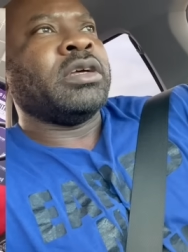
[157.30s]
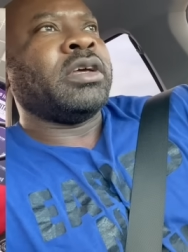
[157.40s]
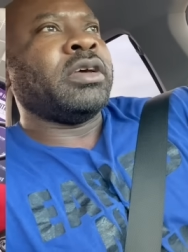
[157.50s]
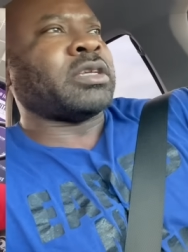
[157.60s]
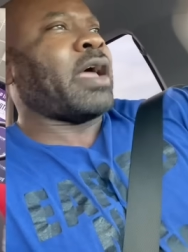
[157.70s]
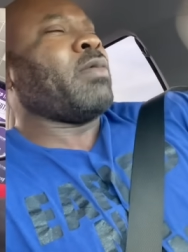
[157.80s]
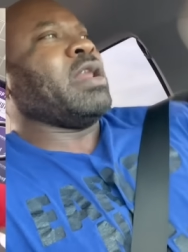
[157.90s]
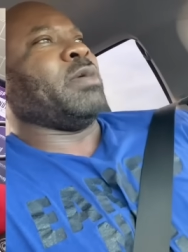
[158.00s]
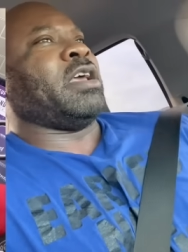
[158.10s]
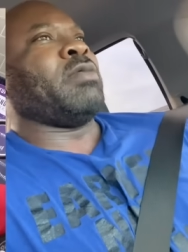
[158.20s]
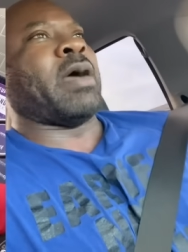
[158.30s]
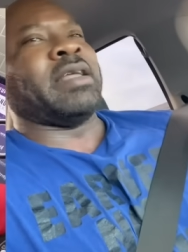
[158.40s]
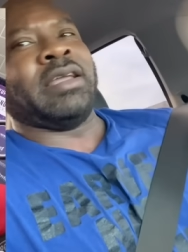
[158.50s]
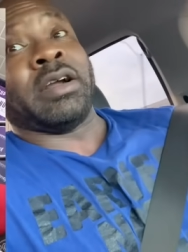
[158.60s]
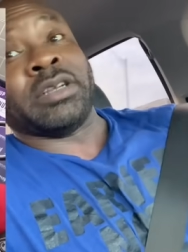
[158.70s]
He was like, wait a minute, he
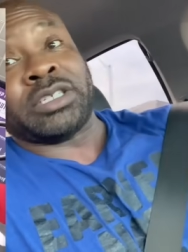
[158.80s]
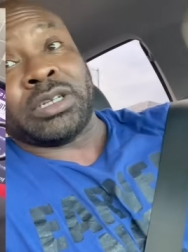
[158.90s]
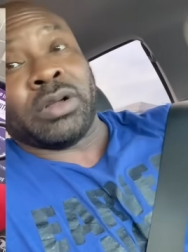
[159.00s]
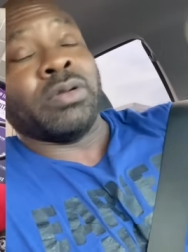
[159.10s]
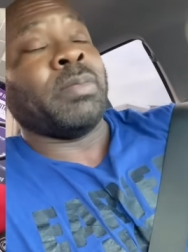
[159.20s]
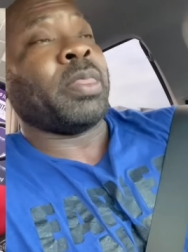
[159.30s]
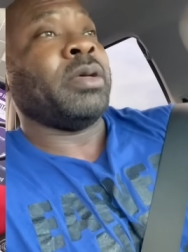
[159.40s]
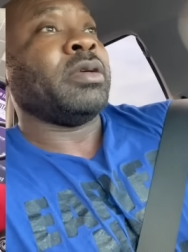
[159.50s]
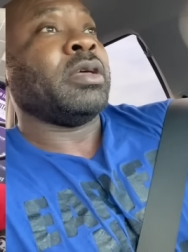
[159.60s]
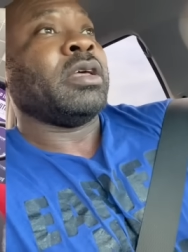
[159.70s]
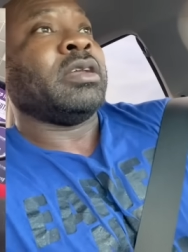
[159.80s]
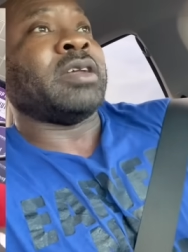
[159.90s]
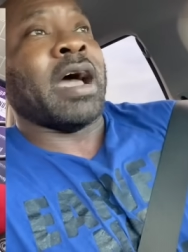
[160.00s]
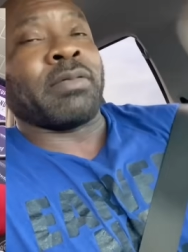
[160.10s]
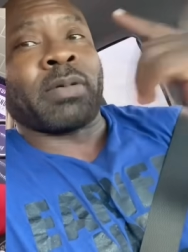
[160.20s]
right there. So
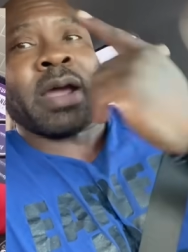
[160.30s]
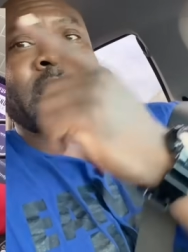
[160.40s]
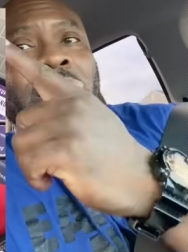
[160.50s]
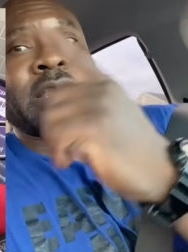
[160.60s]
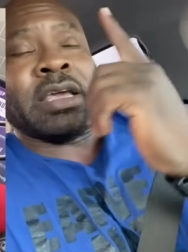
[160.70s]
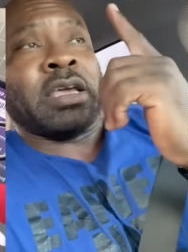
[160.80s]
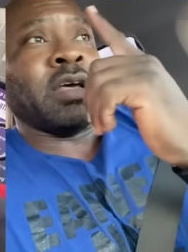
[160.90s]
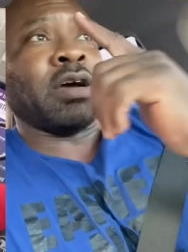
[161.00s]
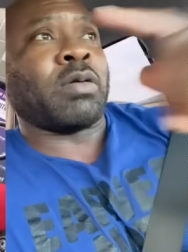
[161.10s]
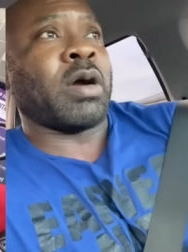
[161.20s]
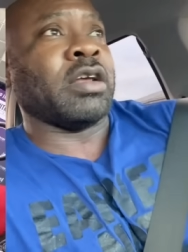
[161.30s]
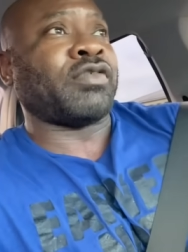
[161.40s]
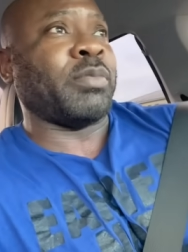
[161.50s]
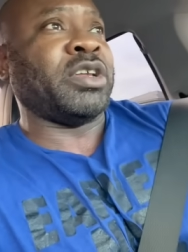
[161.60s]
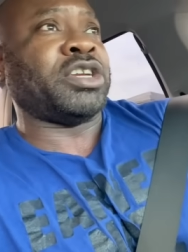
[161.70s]
directly across
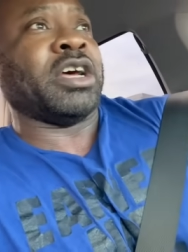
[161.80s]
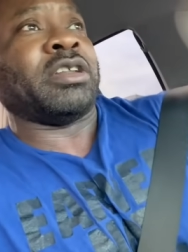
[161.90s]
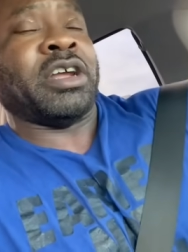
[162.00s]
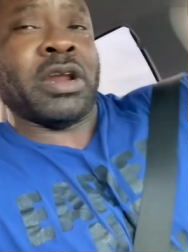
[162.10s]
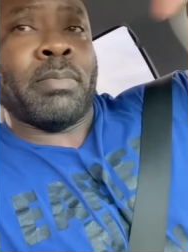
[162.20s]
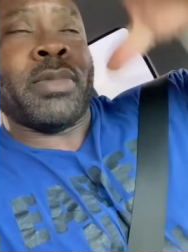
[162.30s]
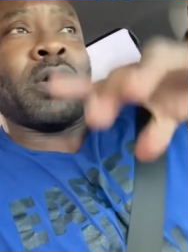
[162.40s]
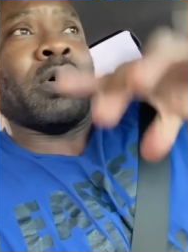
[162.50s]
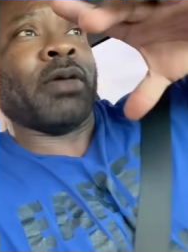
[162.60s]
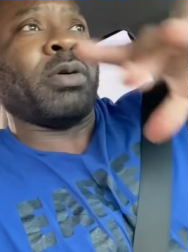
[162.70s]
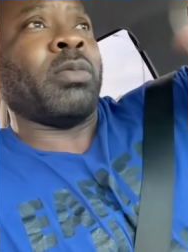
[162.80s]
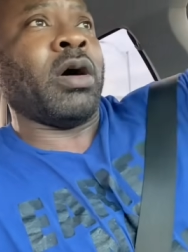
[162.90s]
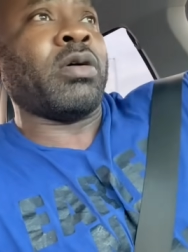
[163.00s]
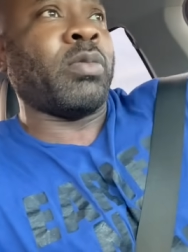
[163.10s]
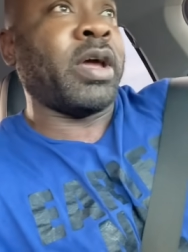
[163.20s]
from each other in the middle of the
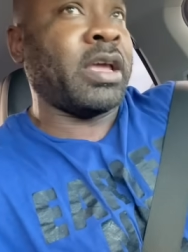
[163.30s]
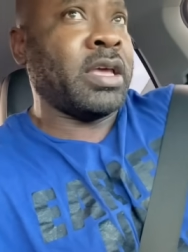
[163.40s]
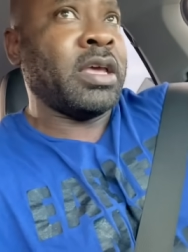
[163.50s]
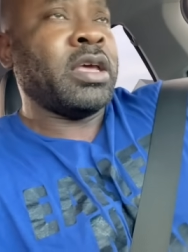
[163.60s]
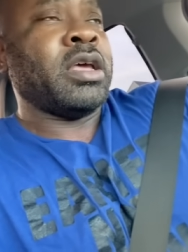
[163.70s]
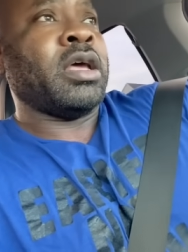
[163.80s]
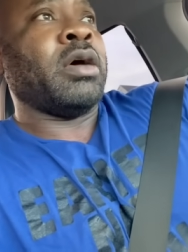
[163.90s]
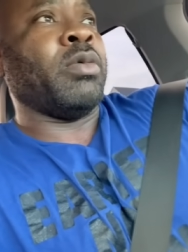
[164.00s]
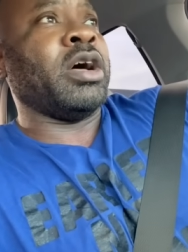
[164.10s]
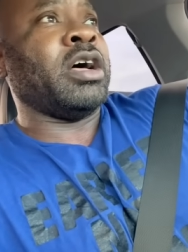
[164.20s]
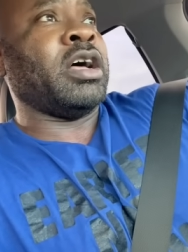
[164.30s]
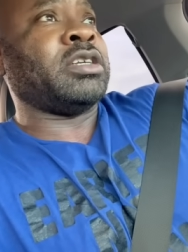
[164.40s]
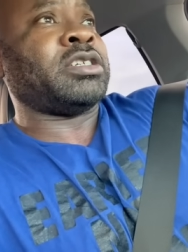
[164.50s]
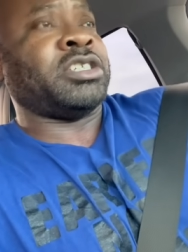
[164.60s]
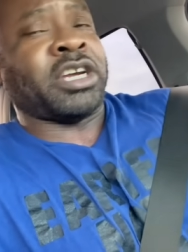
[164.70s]
walkway
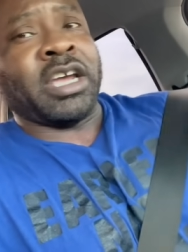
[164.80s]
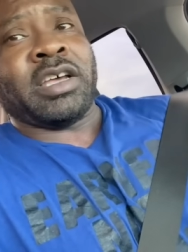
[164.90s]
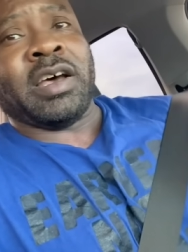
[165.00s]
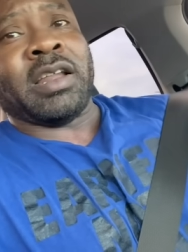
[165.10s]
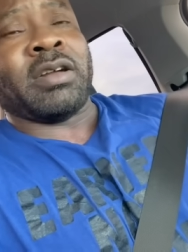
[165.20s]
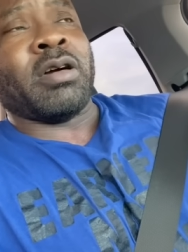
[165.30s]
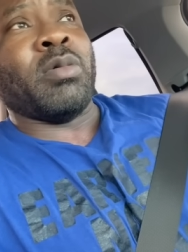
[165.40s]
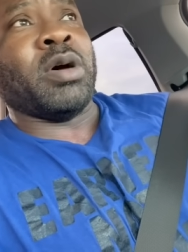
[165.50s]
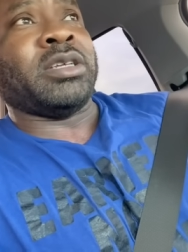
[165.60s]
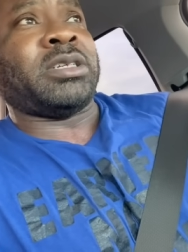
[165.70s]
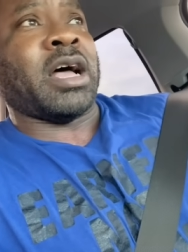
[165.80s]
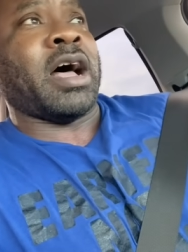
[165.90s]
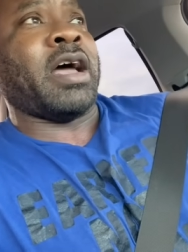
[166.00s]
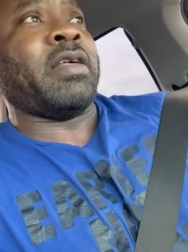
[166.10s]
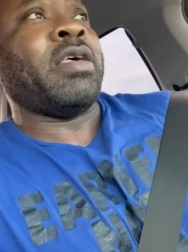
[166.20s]
was Jay Cutler on one
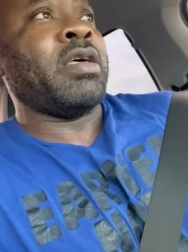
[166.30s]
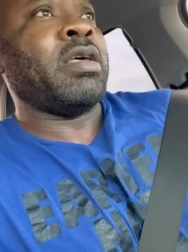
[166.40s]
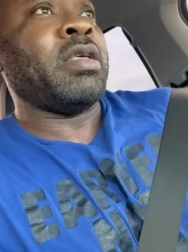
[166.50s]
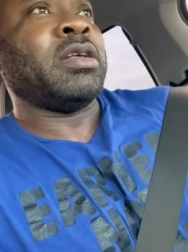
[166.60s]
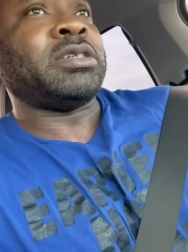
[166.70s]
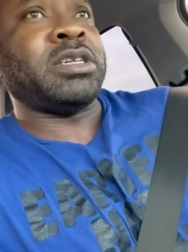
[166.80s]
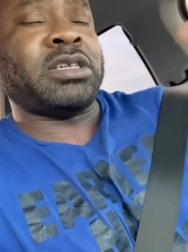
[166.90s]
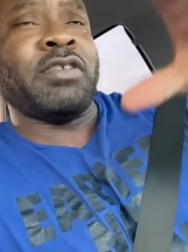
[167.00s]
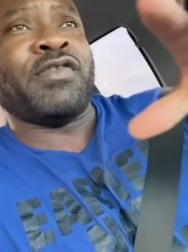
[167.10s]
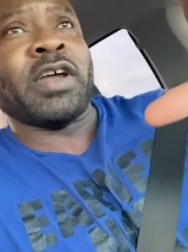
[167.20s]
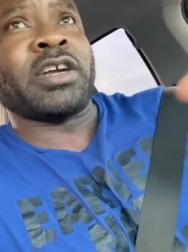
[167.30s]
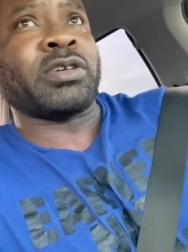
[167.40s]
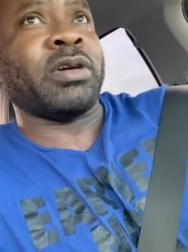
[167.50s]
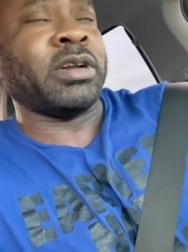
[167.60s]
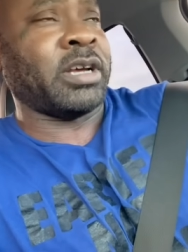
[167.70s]
side, CT
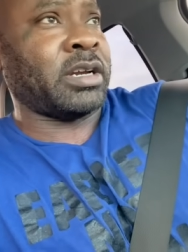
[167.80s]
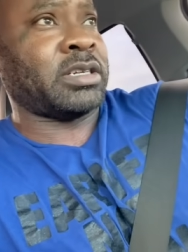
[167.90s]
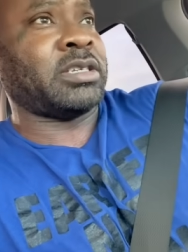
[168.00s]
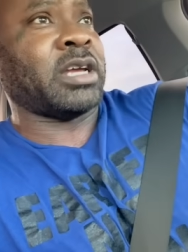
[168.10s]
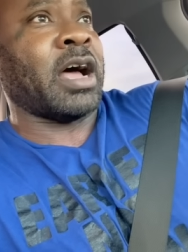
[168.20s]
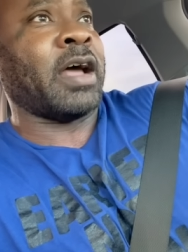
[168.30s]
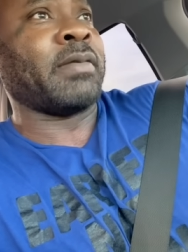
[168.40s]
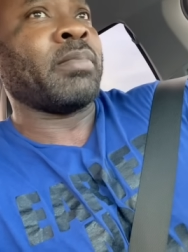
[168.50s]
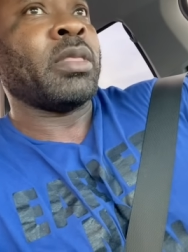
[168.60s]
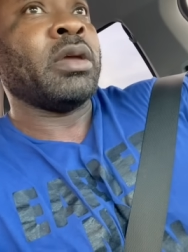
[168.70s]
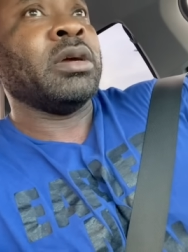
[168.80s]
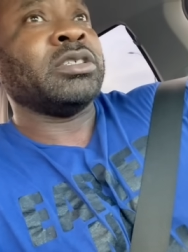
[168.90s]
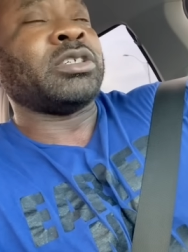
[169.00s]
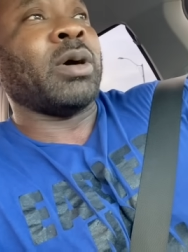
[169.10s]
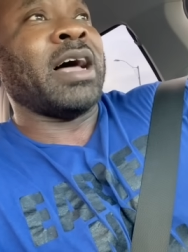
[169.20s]
Fletcher on the other side.
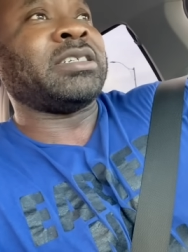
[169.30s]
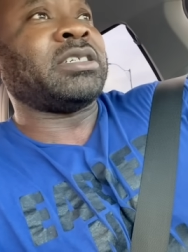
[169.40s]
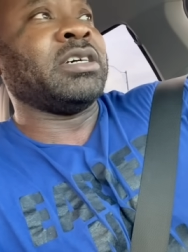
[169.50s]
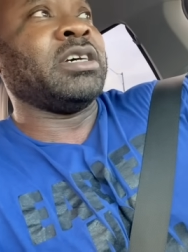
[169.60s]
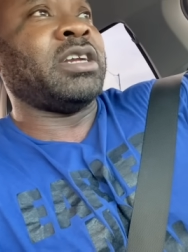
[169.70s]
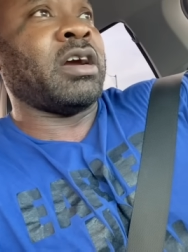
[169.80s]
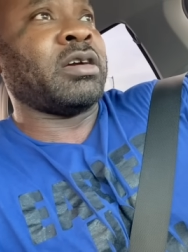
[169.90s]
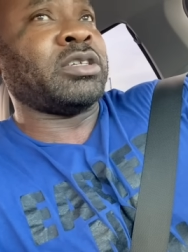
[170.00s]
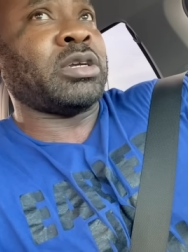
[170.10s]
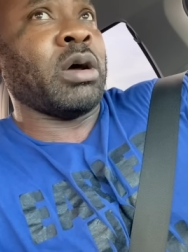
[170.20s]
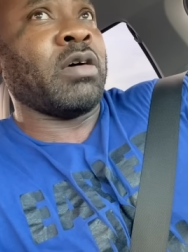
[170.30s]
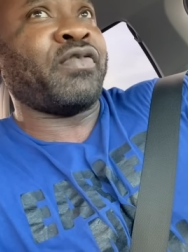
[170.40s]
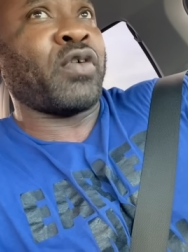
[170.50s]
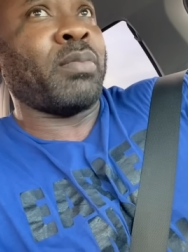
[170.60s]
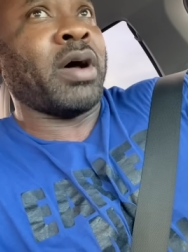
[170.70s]
So I stood there to talk
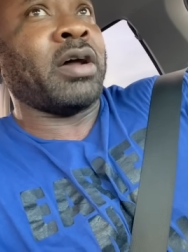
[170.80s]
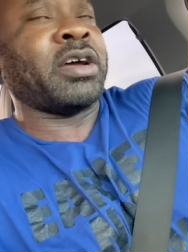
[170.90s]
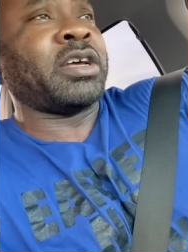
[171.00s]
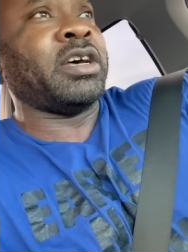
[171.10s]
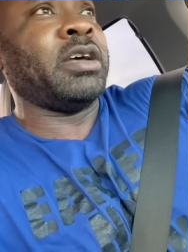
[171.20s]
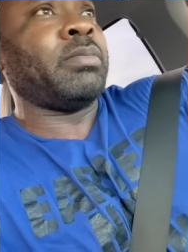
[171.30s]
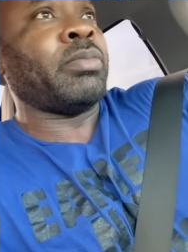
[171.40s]
for about a good